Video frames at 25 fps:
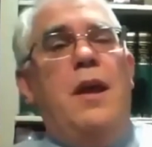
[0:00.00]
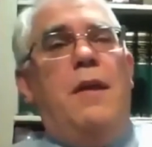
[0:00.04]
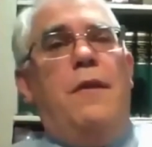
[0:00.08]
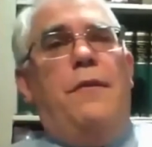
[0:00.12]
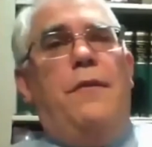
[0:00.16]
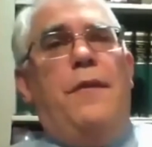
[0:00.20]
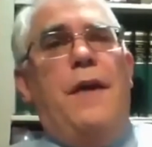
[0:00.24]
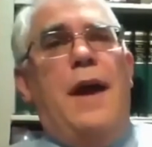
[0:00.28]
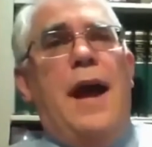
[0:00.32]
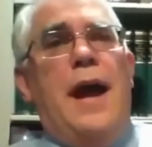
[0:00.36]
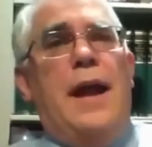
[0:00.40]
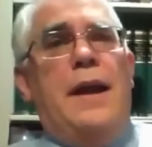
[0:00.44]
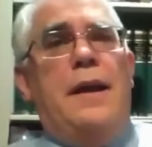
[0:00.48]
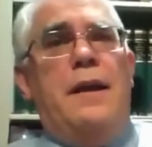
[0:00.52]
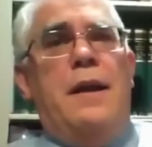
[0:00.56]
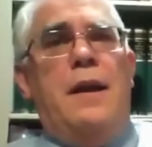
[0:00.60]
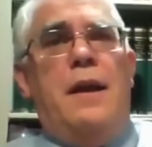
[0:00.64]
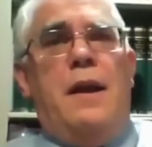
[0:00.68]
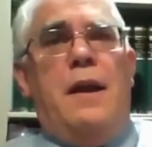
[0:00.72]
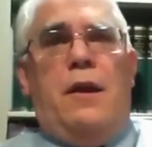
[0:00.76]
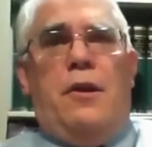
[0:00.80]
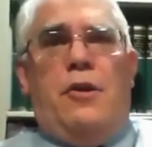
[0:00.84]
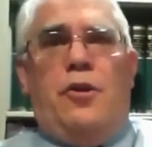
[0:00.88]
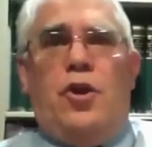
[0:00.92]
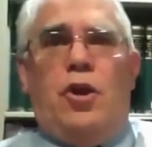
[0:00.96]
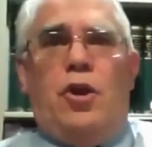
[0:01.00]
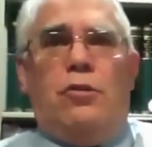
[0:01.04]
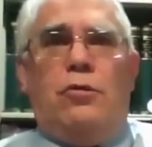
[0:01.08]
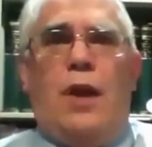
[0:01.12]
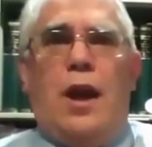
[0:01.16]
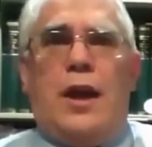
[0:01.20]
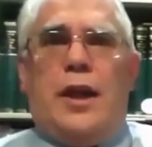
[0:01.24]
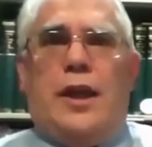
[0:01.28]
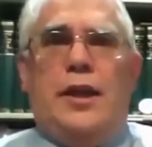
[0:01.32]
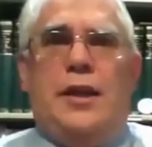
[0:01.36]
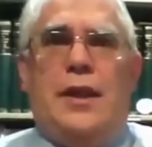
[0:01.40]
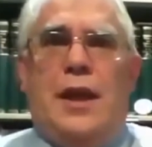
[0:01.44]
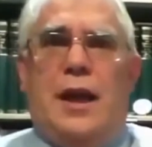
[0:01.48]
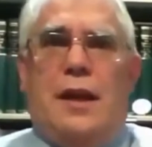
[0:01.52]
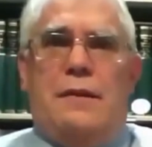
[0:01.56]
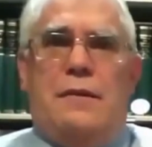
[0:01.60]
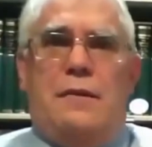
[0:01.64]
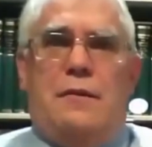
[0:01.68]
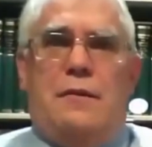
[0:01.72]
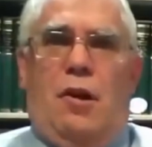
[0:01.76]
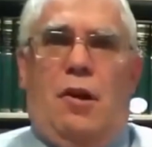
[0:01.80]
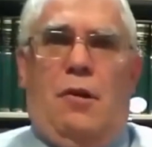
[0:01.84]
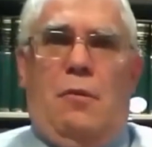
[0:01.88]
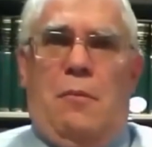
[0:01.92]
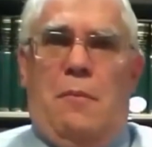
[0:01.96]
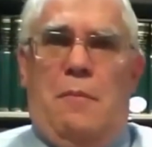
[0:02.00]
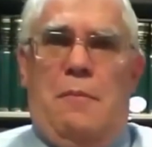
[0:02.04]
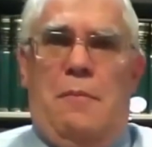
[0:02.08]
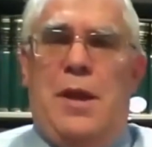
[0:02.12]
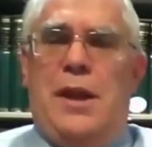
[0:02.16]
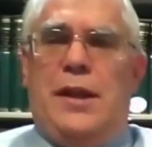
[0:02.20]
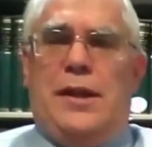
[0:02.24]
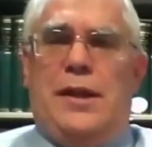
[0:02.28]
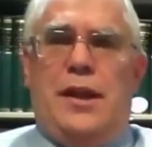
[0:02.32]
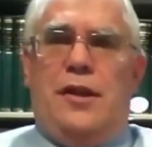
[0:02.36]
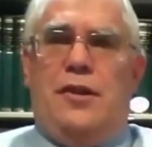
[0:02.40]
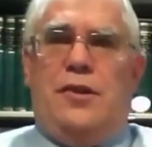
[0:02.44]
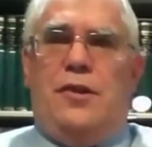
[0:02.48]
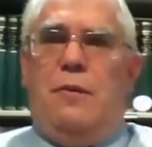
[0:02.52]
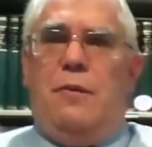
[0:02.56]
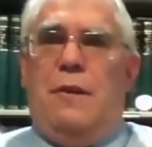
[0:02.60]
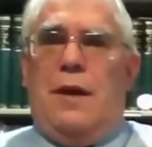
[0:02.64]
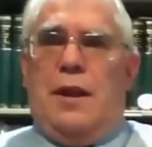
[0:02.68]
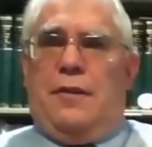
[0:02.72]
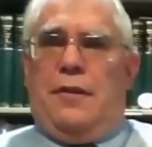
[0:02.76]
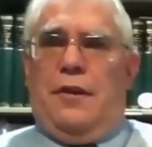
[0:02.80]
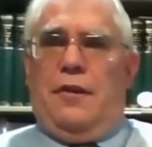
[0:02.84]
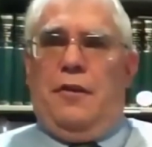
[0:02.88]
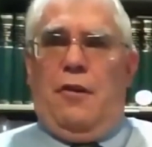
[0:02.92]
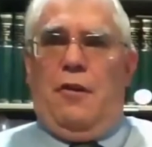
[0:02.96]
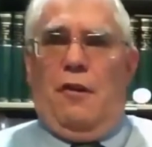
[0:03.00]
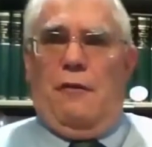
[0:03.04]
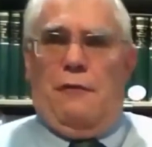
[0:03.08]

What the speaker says: that you're lucky that, me didn't do anything to you.